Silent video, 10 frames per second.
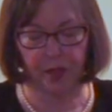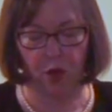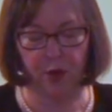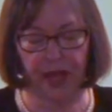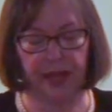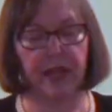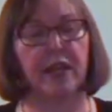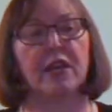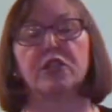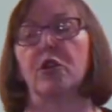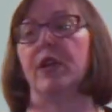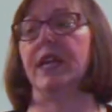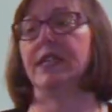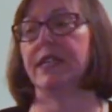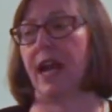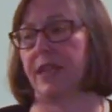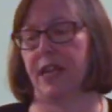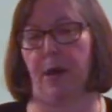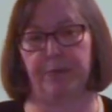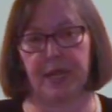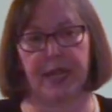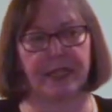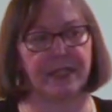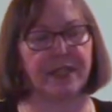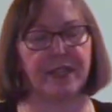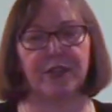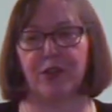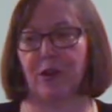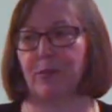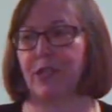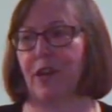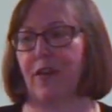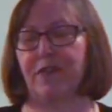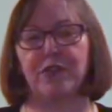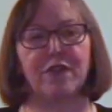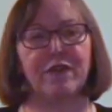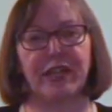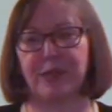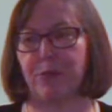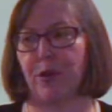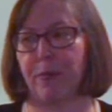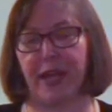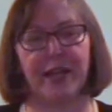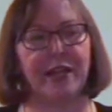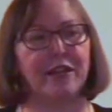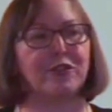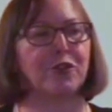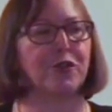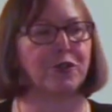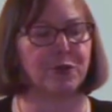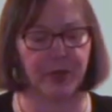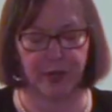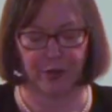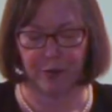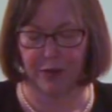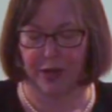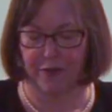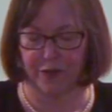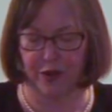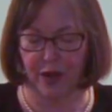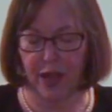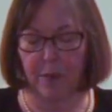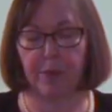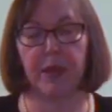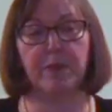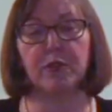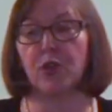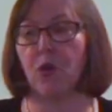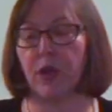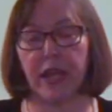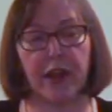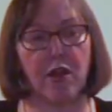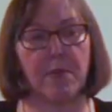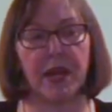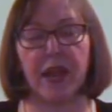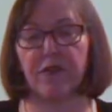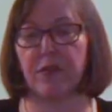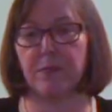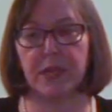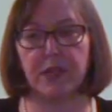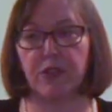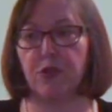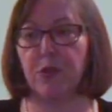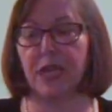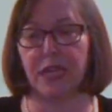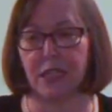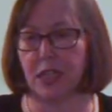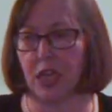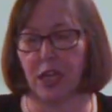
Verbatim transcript: Okay. So easy on the updates in terms of you know, Facebook page or your Twitter or whatever. People don't care about every meal you eat